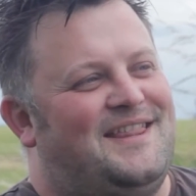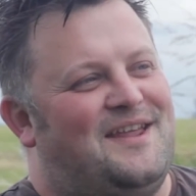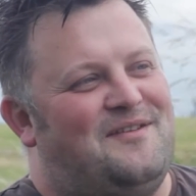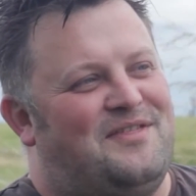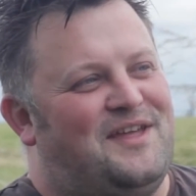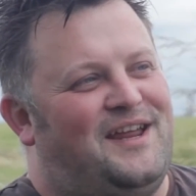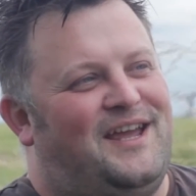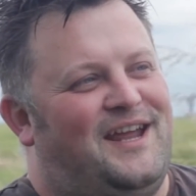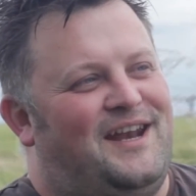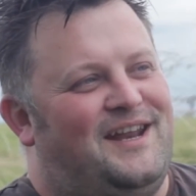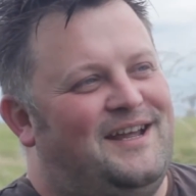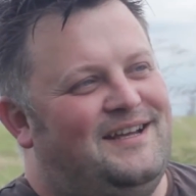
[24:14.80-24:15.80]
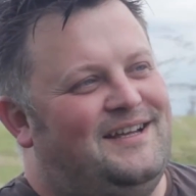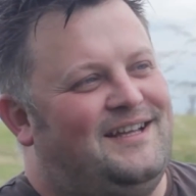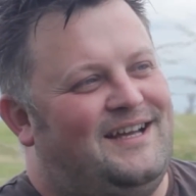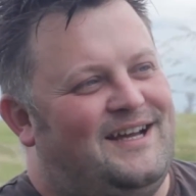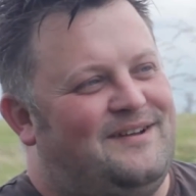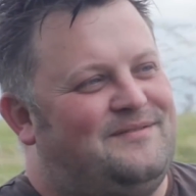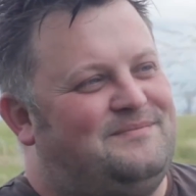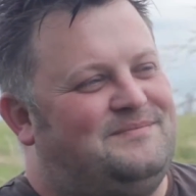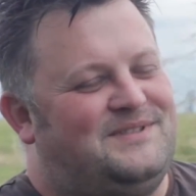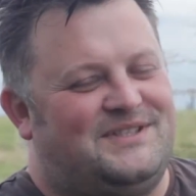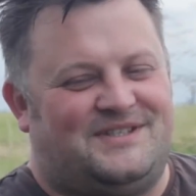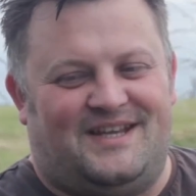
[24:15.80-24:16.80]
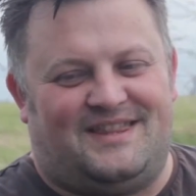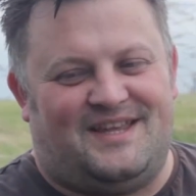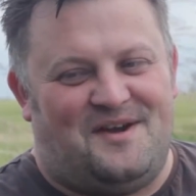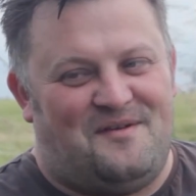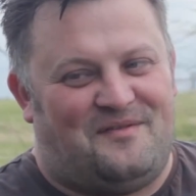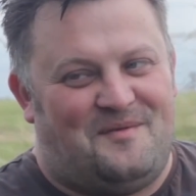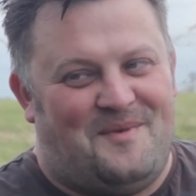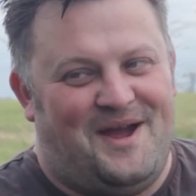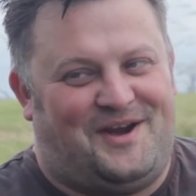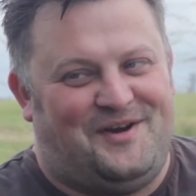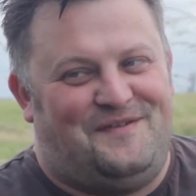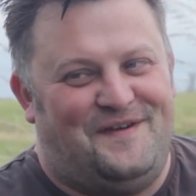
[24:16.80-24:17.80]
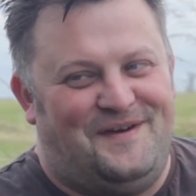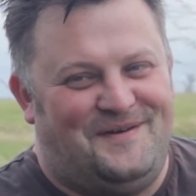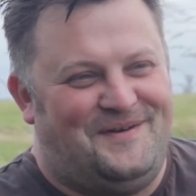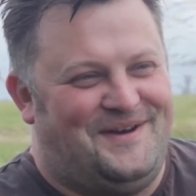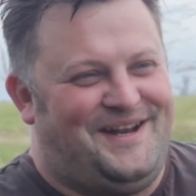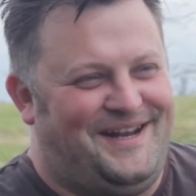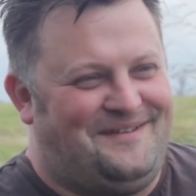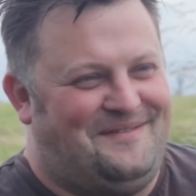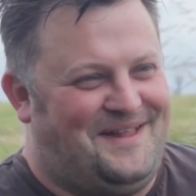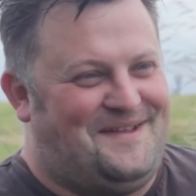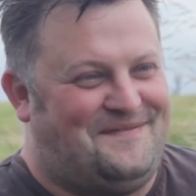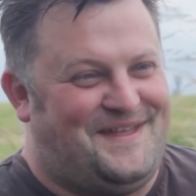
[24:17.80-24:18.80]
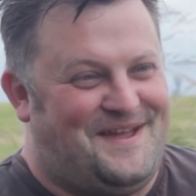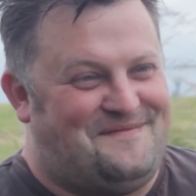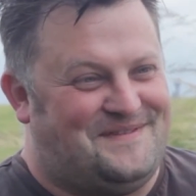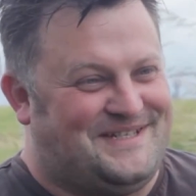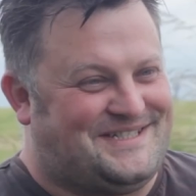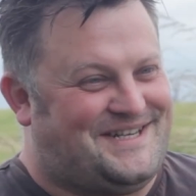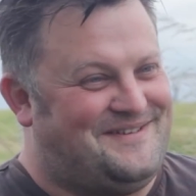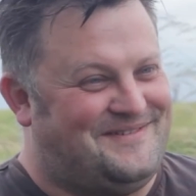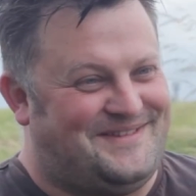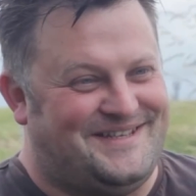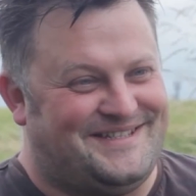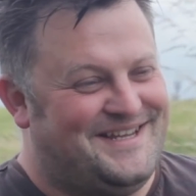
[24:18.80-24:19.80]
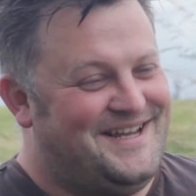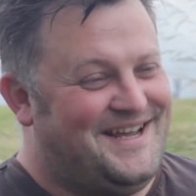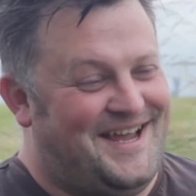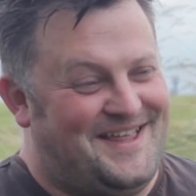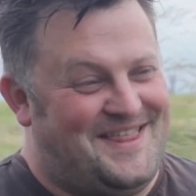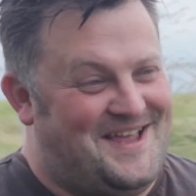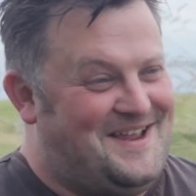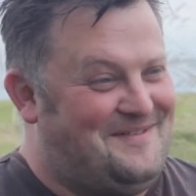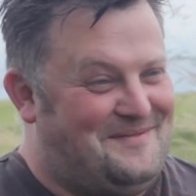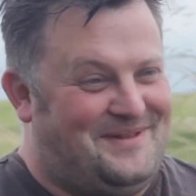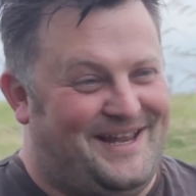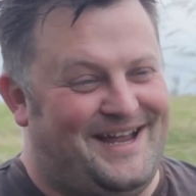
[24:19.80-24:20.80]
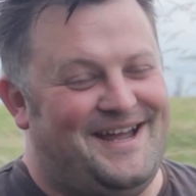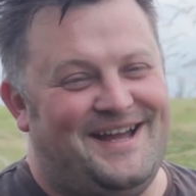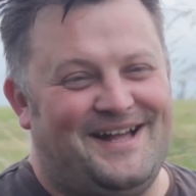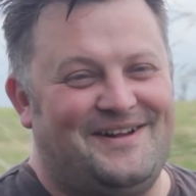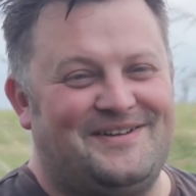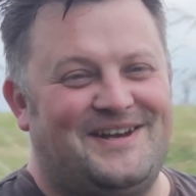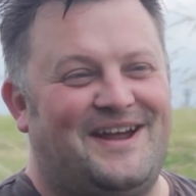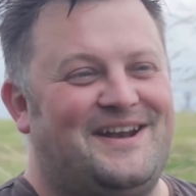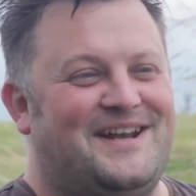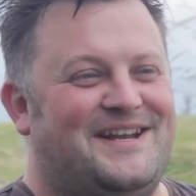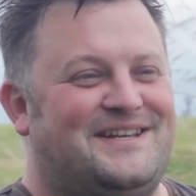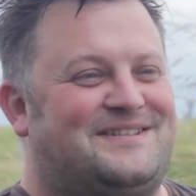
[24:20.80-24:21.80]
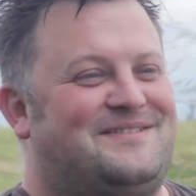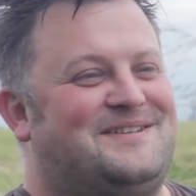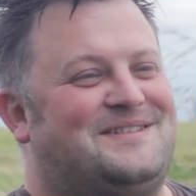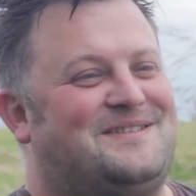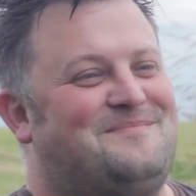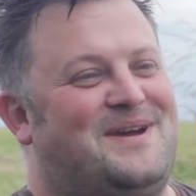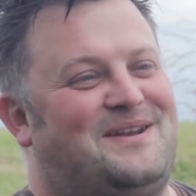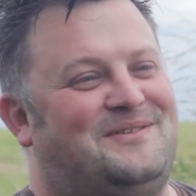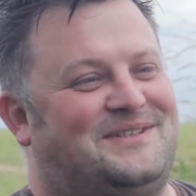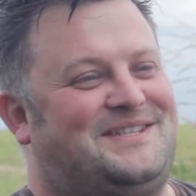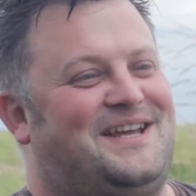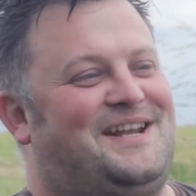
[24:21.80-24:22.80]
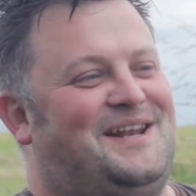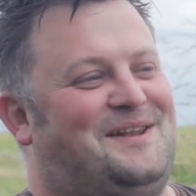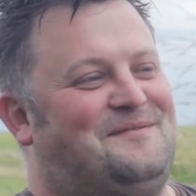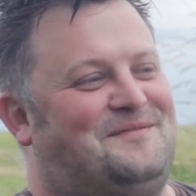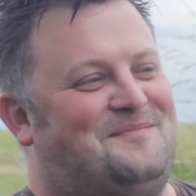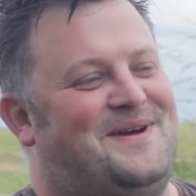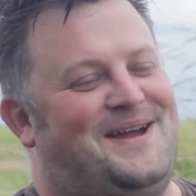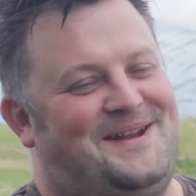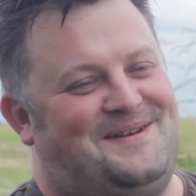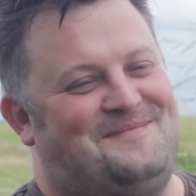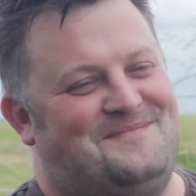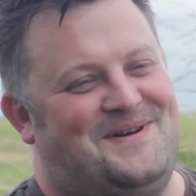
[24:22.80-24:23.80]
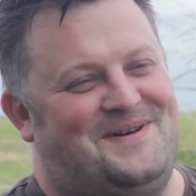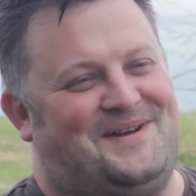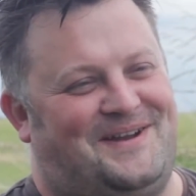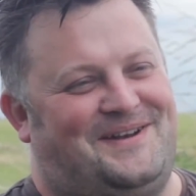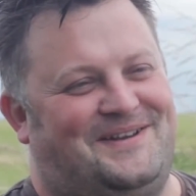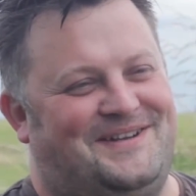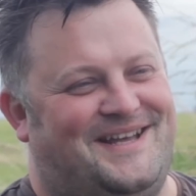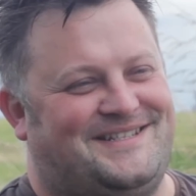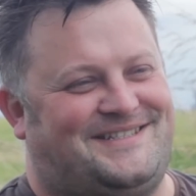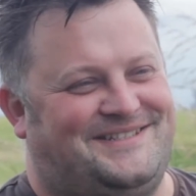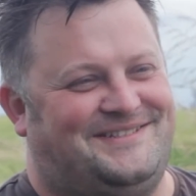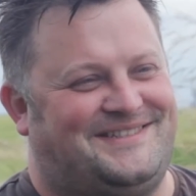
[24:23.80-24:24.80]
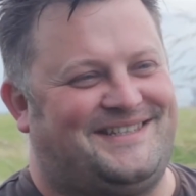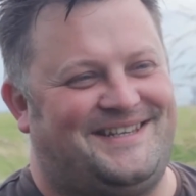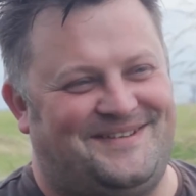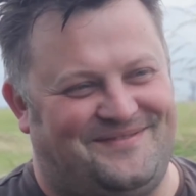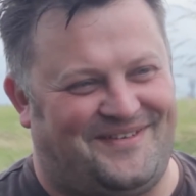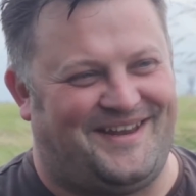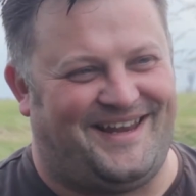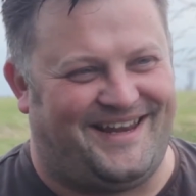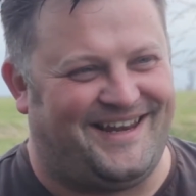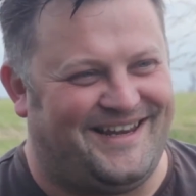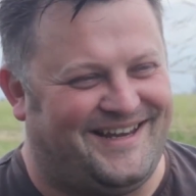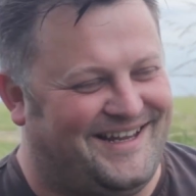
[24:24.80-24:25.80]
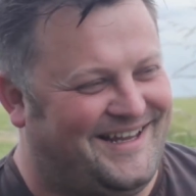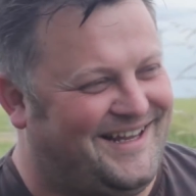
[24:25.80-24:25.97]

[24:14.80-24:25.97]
and then thinking, I've just said that over a microphone. I'm like, they ever show this? And they were like, I'll go down in history as the man who said he loved Martin Morgan on national TV.